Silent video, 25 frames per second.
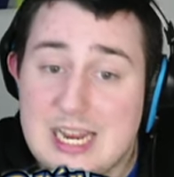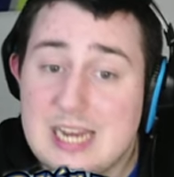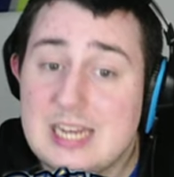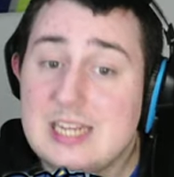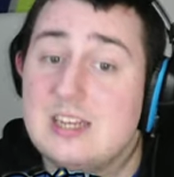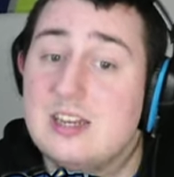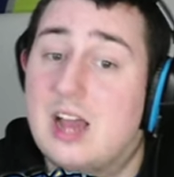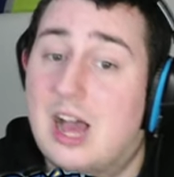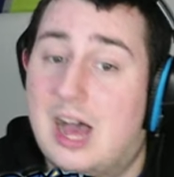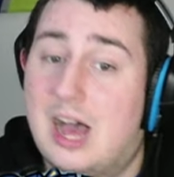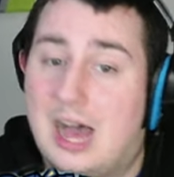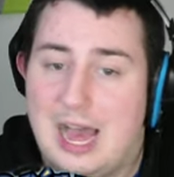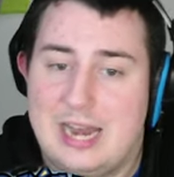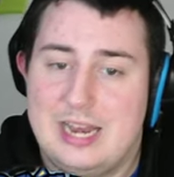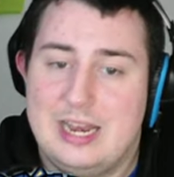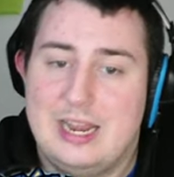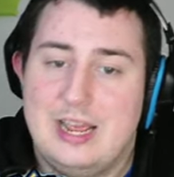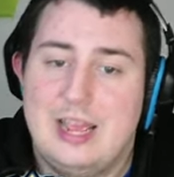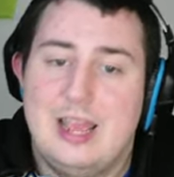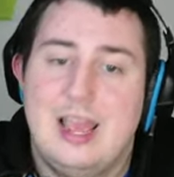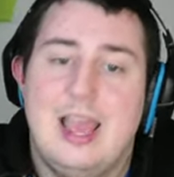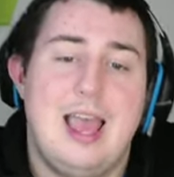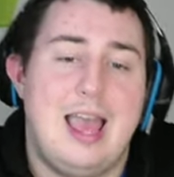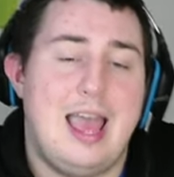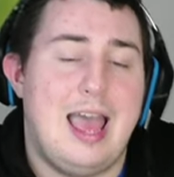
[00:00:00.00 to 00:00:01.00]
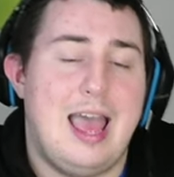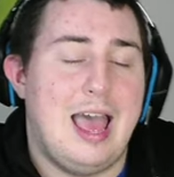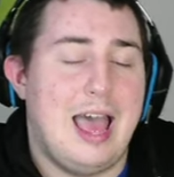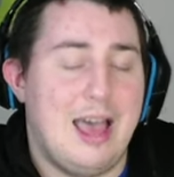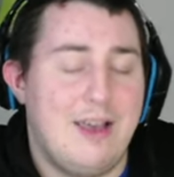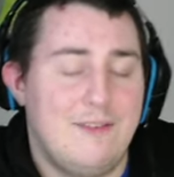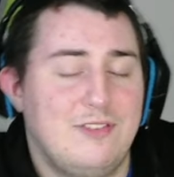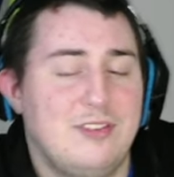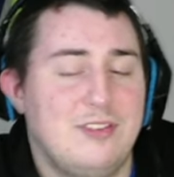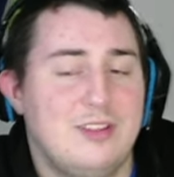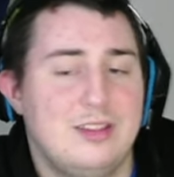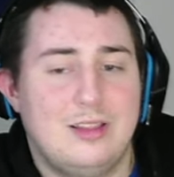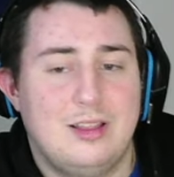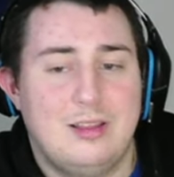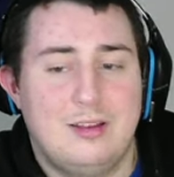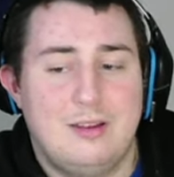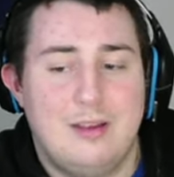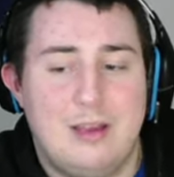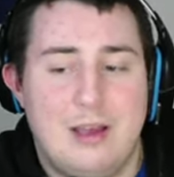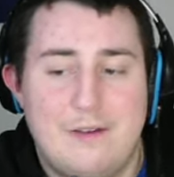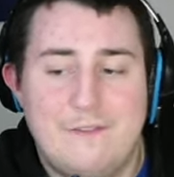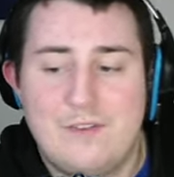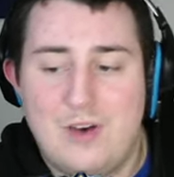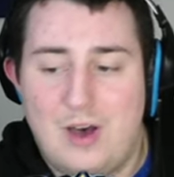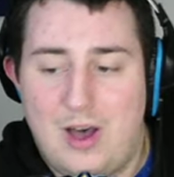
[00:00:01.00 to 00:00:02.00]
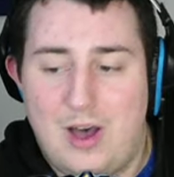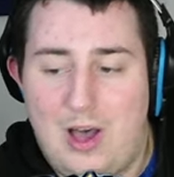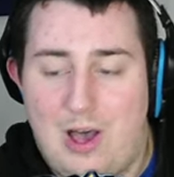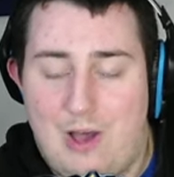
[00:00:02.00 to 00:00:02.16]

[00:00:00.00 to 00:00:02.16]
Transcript: not evol evolve,